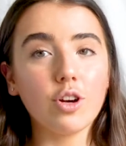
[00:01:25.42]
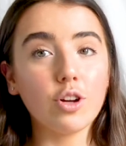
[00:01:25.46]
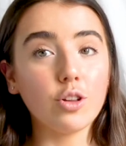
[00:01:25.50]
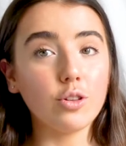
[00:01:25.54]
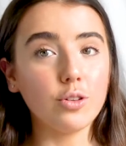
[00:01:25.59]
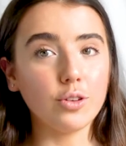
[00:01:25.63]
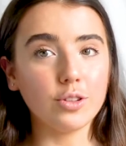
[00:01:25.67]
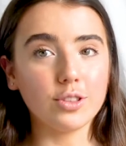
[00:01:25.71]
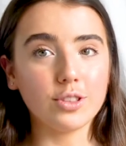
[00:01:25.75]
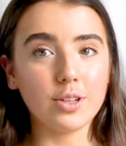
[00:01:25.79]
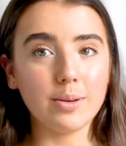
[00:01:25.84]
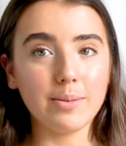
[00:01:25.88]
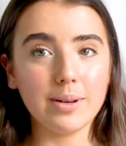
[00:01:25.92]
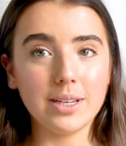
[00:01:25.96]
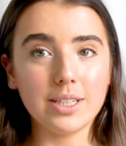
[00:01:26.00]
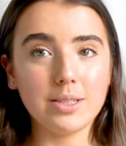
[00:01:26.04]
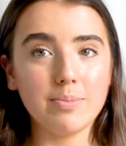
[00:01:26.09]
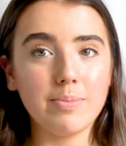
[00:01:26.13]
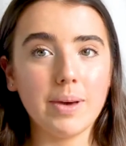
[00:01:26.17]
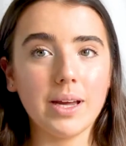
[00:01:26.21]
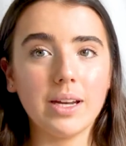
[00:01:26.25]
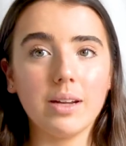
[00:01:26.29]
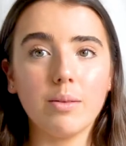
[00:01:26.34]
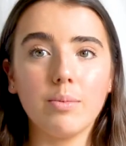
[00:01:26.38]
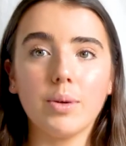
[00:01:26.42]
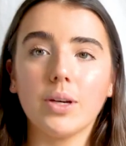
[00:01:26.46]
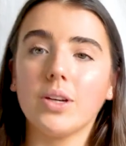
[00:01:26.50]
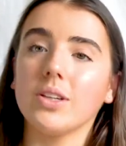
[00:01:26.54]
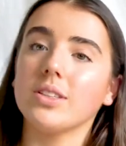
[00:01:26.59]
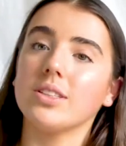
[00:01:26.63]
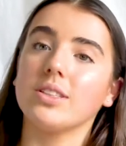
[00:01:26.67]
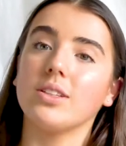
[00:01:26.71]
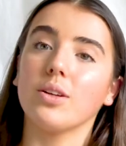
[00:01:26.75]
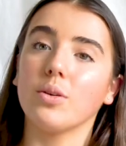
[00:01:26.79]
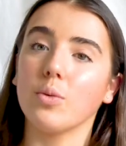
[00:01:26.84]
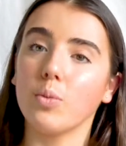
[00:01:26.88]
look so much better
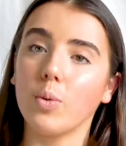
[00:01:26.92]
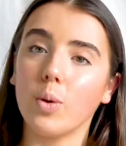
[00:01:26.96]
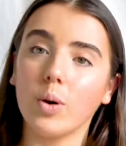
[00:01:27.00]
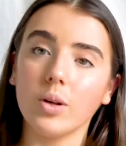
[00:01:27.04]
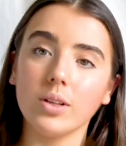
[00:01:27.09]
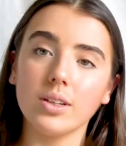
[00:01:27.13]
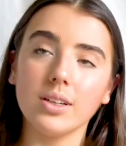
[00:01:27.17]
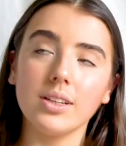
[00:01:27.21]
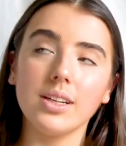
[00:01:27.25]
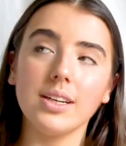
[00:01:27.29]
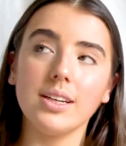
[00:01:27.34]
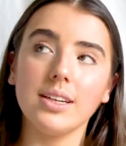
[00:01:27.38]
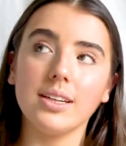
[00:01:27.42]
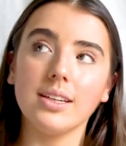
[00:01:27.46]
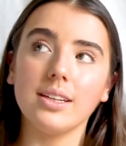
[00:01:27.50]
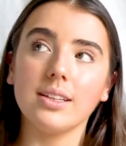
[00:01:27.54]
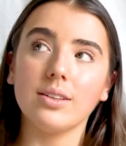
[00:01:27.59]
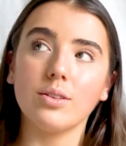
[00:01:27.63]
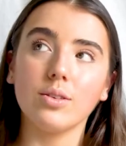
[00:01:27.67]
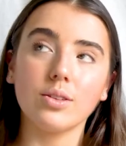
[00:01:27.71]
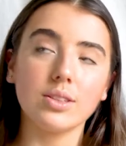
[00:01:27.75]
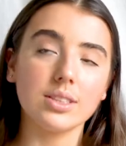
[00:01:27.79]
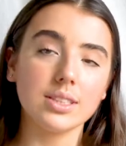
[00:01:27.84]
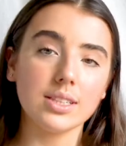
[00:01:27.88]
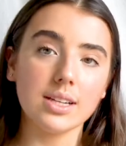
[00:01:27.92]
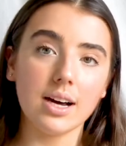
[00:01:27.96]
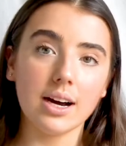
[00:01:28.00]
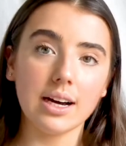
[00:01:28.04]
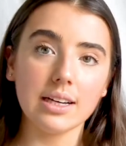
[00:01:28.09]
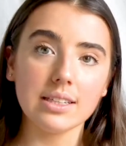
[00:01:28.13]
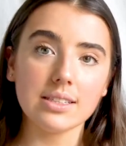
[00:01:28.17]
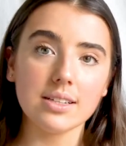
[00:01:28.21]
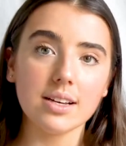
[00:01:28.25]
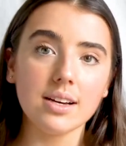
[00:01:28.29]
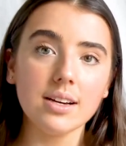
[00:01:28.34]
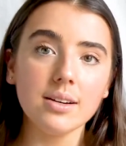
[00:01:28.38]
because the quality looks
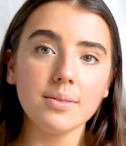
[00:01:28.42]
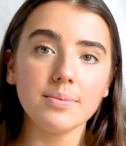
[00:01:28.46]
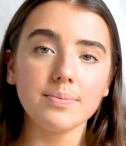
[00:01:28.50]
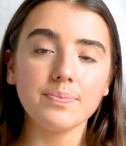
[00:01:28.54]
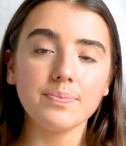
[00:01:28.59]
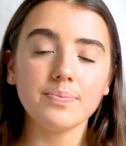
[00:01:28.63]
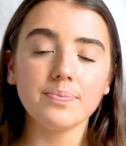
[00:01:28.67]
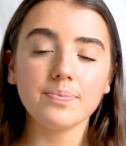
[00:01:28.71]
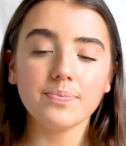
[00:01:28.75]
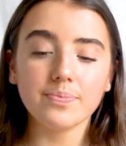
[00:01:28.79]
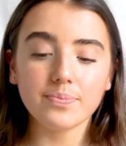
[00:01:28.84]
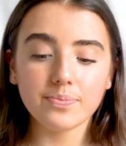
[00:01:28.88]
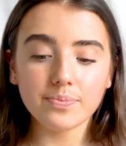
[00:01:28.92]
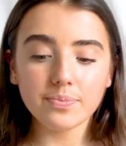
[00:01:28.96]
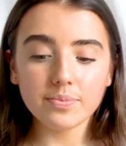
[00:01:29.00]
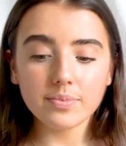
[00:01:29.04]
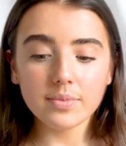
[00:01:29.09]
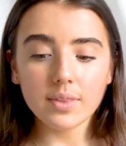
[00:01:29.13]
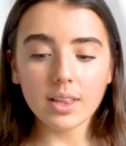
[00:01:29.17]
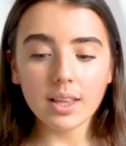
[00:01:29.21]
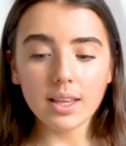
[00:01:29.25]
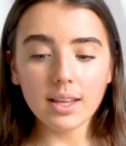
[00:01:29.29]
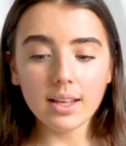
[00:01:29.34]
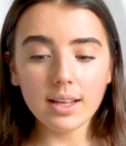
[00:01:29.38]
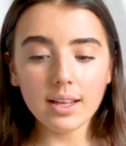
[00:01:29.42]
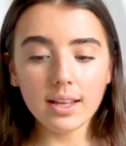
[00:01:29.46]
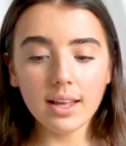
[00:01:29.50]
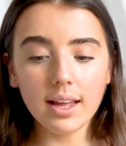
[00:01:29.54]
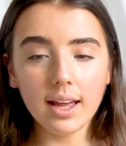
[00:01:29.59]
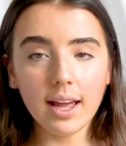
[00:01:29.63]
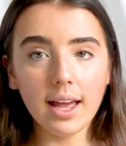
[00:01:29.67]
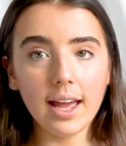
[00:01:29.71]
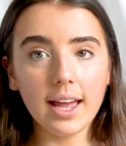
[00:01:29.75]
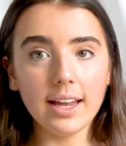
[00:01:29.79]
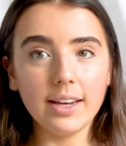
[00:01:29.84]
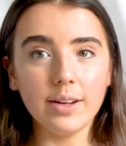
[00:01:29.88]
nicer.
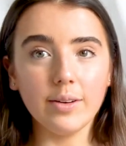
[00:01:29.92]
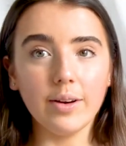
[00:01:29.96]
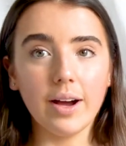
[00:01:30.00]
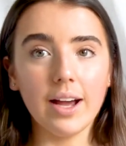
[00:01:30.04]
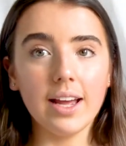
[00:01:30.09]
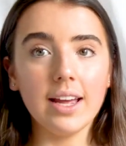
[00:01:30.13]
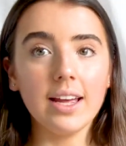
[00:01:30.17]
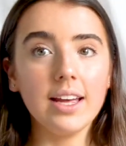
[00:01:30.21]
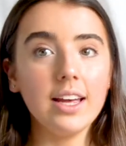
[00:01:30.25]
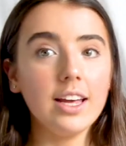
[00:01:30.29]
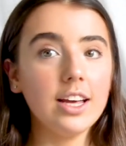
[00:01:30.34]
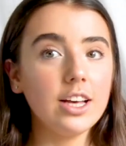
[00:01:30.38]
Anyway,